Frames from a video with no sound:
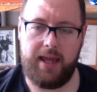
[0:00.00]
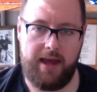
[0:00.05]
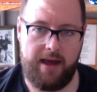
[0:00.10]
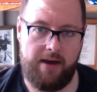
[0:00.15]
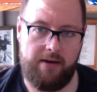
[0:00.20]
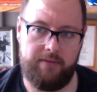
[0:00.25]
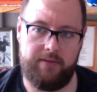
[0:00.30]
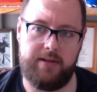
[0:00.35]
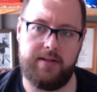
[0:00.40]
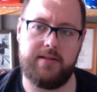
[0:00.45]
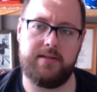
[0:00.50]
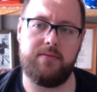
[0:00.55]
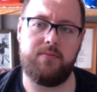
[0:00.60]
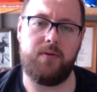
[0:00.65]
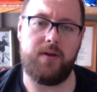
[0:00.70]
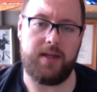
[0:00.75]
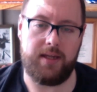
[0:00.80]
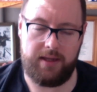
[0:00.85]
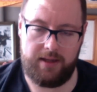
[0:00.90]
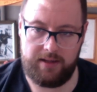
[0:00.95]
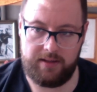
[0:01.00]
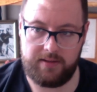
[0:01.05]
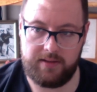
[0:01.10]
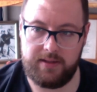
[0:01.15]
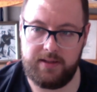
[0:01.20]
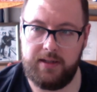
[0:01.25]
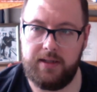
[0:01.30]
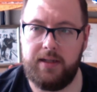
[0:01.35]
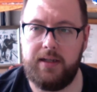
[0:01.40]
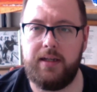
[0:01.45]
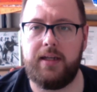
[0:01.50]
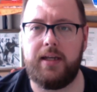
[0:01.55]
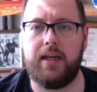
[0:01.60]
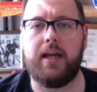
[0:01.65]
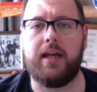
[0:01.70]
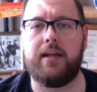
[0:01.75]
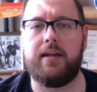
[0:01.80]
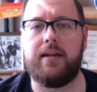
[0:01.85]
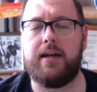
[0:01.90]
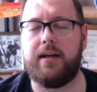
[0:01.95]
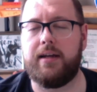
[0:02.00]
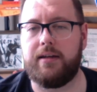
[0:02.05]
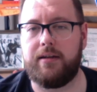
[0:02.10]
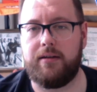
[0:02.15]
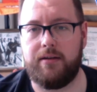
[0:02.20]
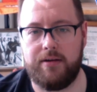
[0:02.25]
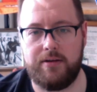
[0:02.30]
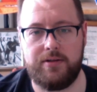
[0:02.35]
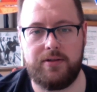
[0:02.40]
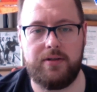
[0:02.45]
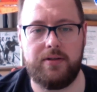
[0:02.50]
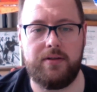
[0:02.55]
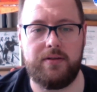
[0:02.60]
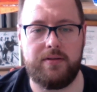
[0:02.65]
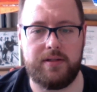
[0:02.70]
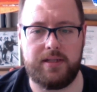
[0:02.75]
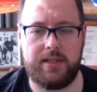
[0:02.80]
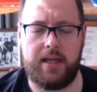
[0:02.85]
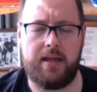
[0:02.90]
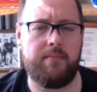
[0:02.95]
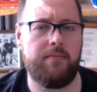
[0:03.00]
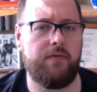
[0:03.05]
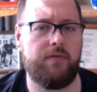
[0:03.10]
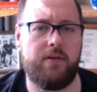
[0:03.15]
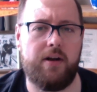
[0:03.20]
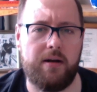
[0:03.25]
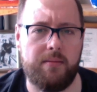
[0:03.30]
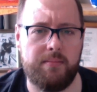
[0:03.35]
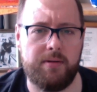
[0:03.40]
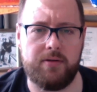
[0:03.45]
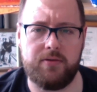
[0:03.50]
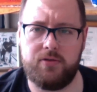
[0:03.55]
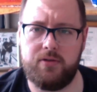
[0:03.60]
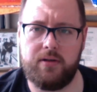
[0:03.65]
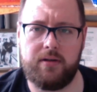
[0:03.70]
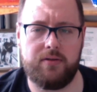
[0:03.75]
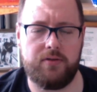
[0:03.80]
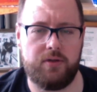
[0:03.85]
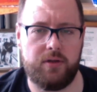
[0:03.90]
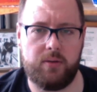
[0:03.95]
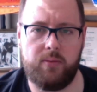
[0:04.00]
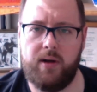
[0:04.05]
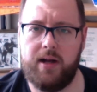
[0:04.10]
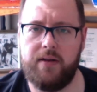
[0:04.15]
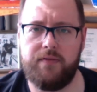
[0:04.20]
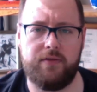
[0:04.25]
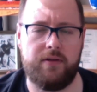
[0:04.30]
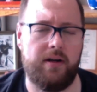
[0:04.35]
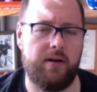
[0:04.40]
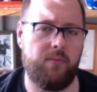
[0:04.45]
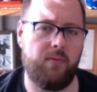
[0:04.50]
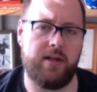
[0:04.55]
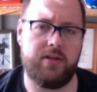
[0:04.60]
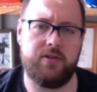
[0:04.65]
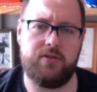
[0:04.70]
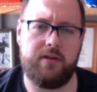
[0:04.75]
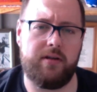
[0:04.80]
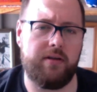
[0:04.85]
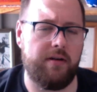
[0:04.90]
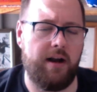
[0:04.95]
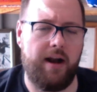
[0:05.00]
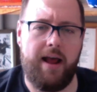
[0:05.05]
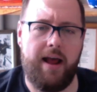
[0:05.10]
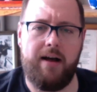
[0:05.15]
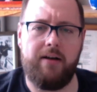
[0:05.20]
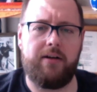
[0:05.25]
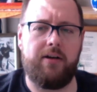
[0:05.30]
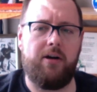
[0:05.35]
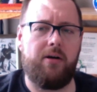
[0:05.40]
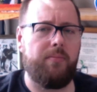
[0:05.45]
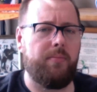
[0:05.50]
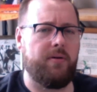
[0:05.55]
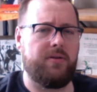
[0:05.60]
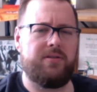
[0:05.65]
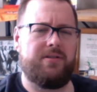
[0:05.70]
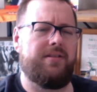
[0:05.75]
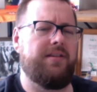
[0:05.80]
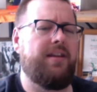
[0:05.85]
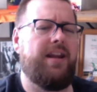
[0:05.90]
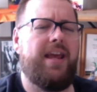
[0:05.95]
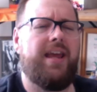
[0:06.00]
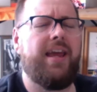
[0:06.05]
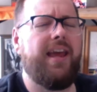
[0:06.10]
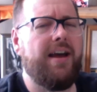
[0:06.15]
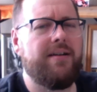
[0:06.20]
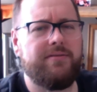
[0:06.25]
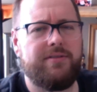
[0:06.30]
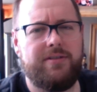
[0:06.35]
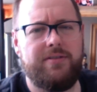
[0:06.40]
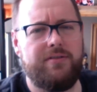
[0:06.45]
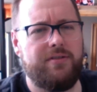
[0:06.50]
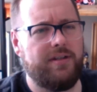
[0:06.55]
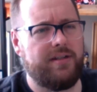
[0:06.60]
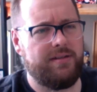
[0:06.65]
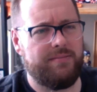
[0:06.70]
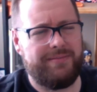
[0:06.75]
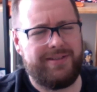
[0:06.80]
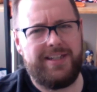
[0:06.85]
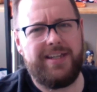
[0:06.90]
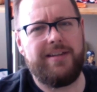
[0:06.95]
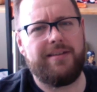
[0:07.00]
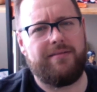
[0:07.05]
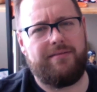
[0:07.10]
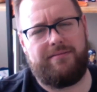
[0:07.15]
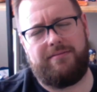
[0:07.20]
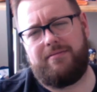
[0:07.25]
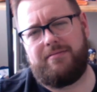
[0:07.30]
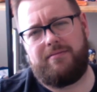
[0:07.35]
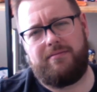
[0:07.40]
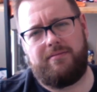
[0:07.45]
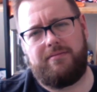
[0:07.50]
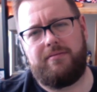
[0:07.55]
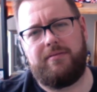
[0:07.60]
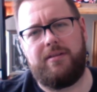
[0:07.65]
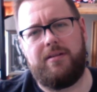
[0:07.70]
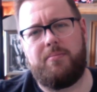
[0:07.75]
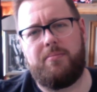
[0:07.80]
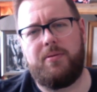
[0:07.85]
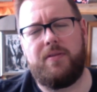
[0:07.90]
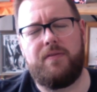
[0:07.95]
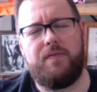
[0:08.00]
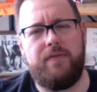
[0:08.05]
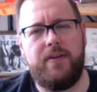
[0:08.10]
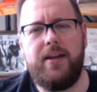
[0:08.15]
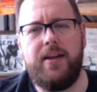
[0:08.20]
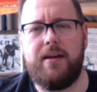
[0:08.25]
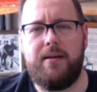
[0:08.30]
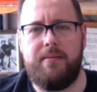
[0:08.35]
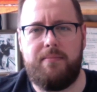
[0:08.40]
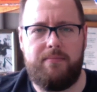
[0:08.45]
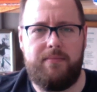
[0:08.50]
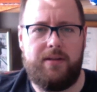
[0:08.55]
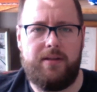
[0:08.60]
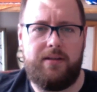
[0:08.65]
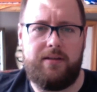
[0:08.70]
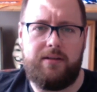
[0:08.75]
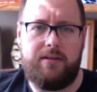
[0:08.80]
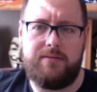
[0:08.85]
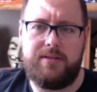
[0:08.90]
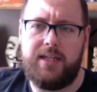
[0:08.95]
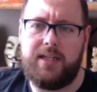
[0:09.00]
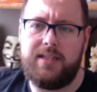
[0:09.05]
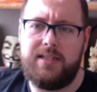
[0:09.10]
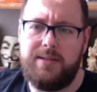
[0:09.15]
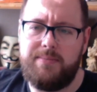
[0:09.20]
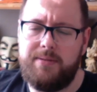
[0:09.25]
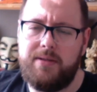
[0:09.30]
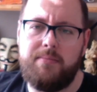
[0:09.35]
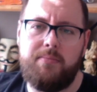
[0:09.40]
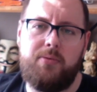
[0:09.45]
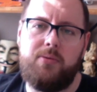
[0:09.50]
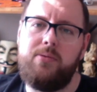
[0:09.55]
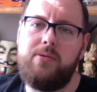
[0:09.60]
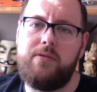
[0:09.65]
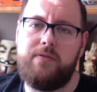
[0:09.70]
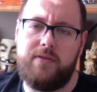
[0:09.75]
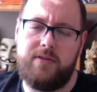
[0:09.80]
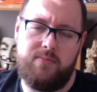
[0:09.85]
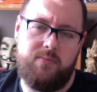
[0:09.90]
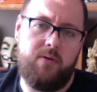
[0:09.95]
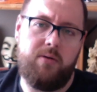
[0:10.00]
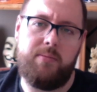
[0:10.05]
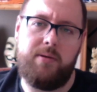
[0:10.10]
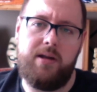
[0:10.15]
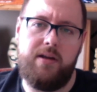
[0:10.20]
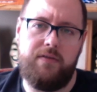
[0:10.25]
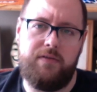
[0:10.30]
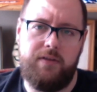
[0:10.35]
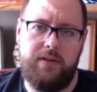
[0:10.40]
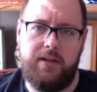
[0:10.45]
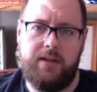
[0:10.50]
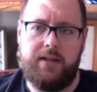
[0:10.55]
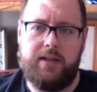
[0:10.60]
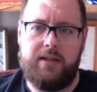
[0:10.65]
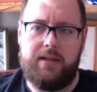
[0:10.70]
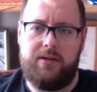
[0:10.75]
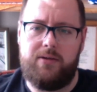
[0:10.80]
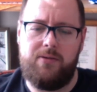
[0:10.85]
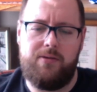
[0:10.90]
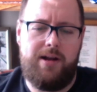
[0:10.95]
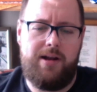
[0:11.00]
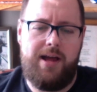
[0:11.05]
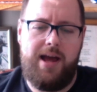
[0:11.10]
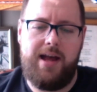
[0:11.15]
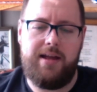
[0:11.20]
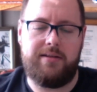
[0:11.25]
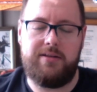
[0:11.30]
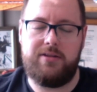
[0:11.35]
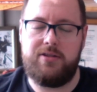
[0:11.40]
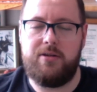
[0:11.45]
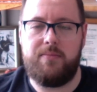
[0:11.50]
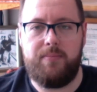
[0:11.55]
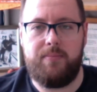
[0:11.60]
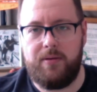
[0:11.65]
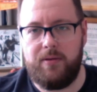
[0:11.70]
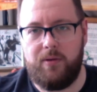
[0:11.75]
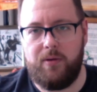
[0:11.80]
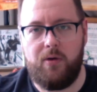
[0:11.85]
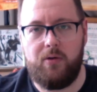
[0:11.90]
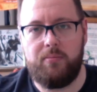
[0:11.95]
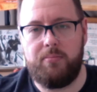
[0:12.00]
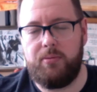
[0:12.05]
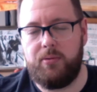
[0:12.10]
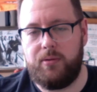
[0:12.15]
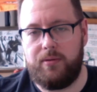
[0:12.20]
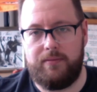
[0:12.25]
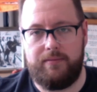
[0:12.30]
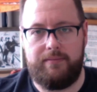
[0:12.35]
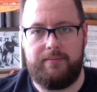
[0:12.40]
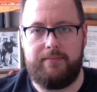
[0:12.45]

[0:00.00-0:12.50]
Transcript: out. It's the weekend. And I encourage you to do the same. If you're not a beer drinker, drink wine. If you're not a wine drinker, not an alcohol person, then hang out, dude. Drink some tea. You know, put the feet up. Go take a dip in the pool if it's warm enough. Or not. Just jump into the cold pool.